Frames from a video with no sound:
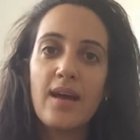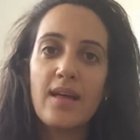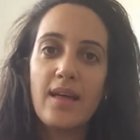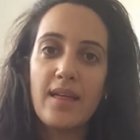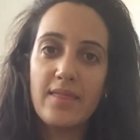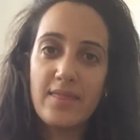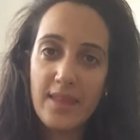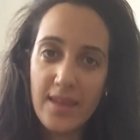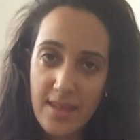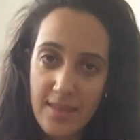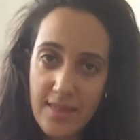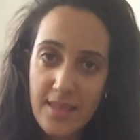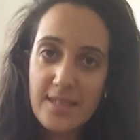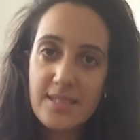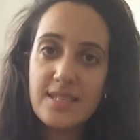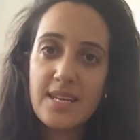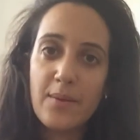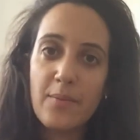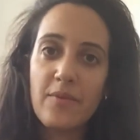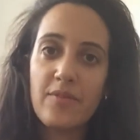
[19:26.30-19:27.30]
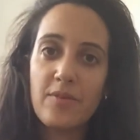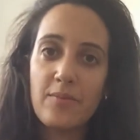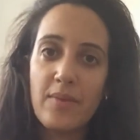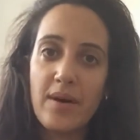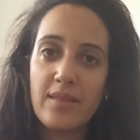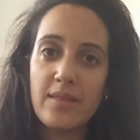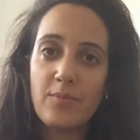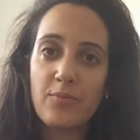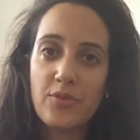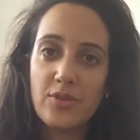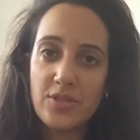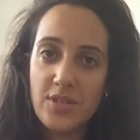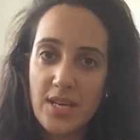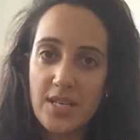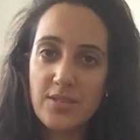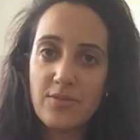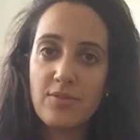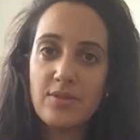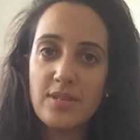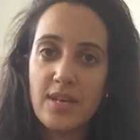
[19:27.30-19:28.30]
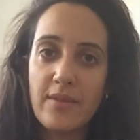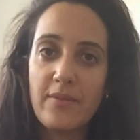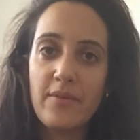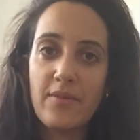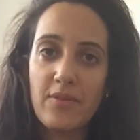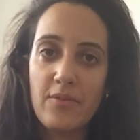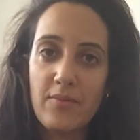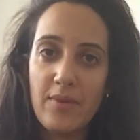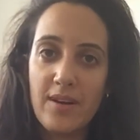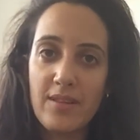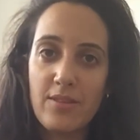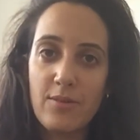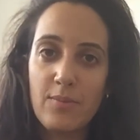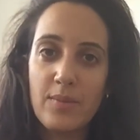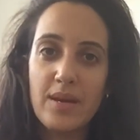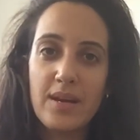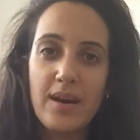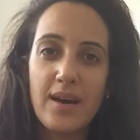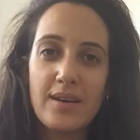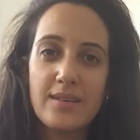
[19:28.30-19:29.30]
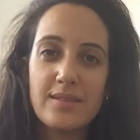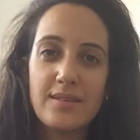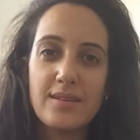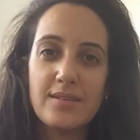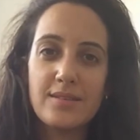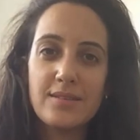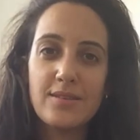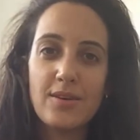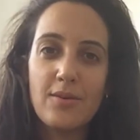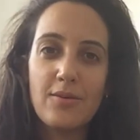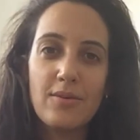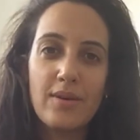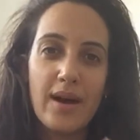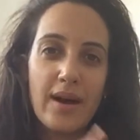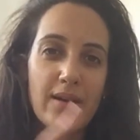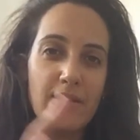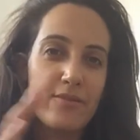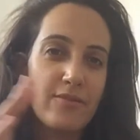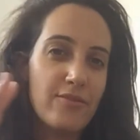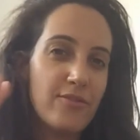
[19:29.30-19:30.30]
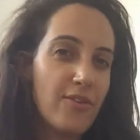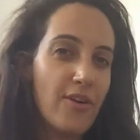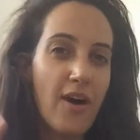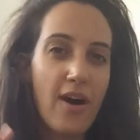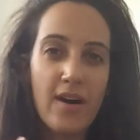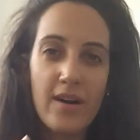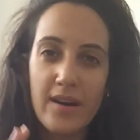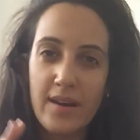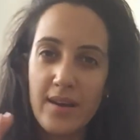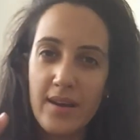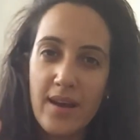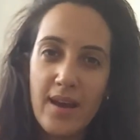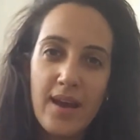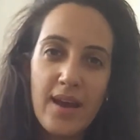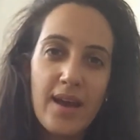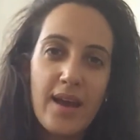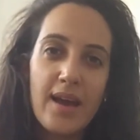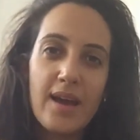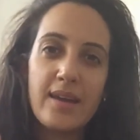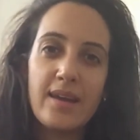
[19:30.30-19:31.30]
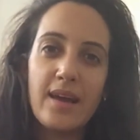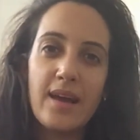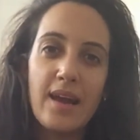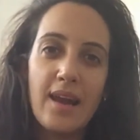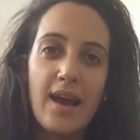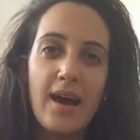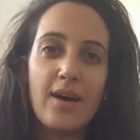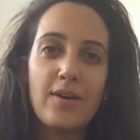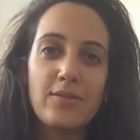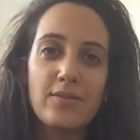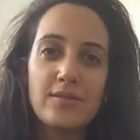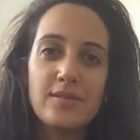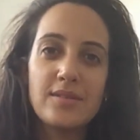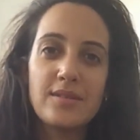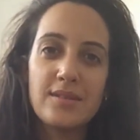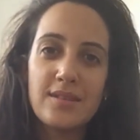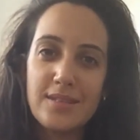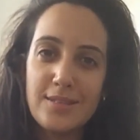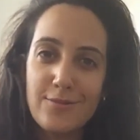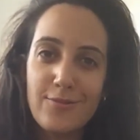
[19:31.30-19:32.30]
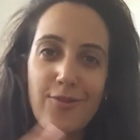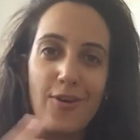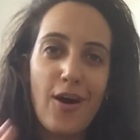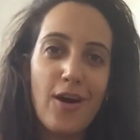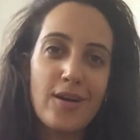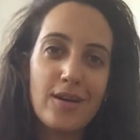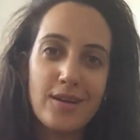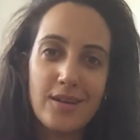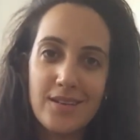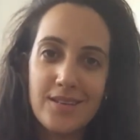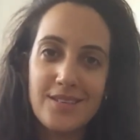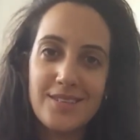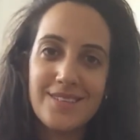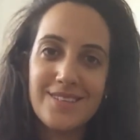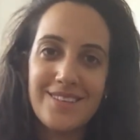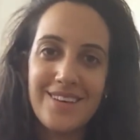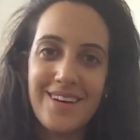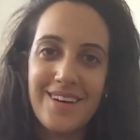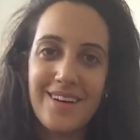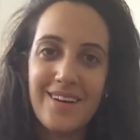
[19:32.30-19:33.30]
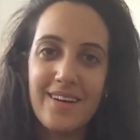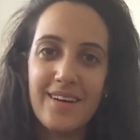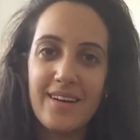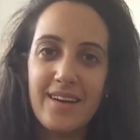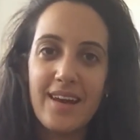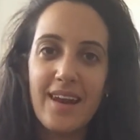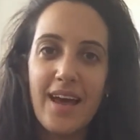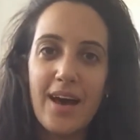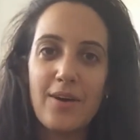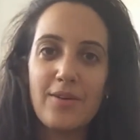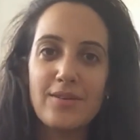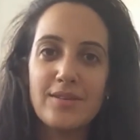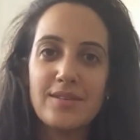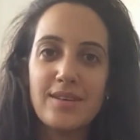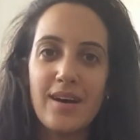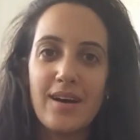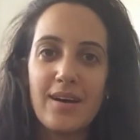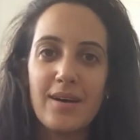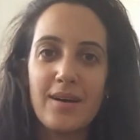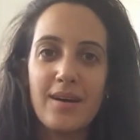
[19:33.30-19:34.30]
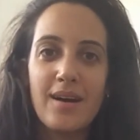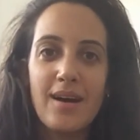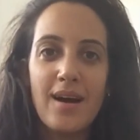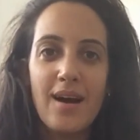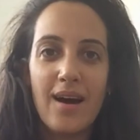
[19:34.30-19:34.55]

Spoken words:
And in this time of the month, the progesterone time of the month, because it's so kind of foggy, it allows this fogginess, allows our